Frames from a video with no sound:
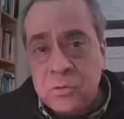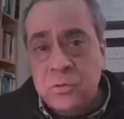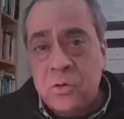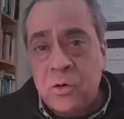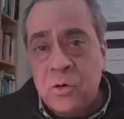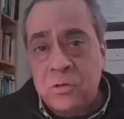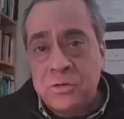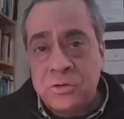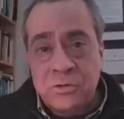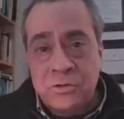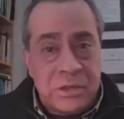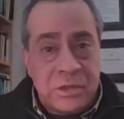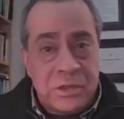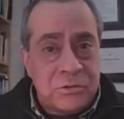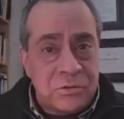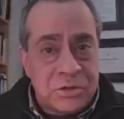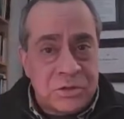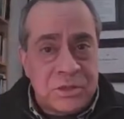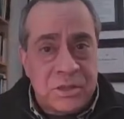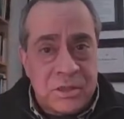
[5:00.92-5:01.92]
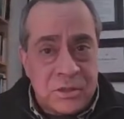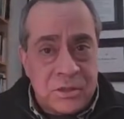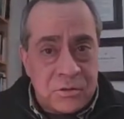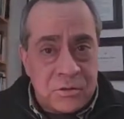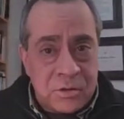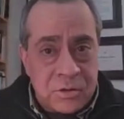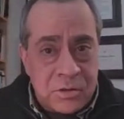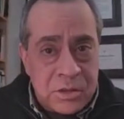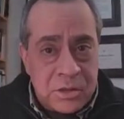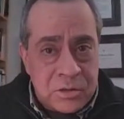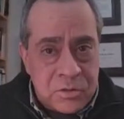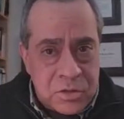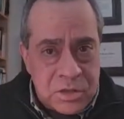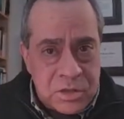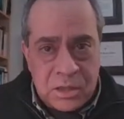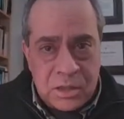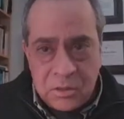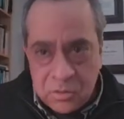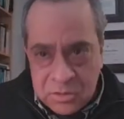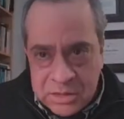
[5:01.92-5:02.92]
the school closure you need to say you need to
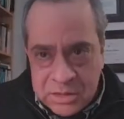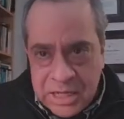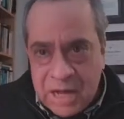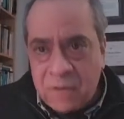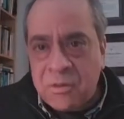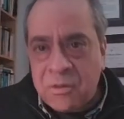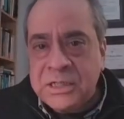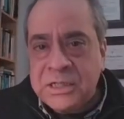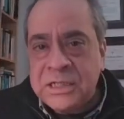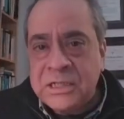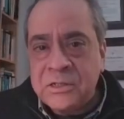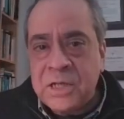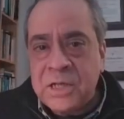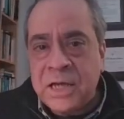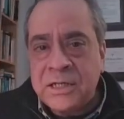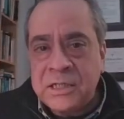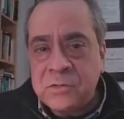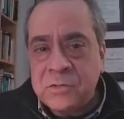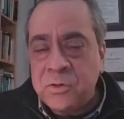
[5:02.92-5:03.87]
say, look, now I need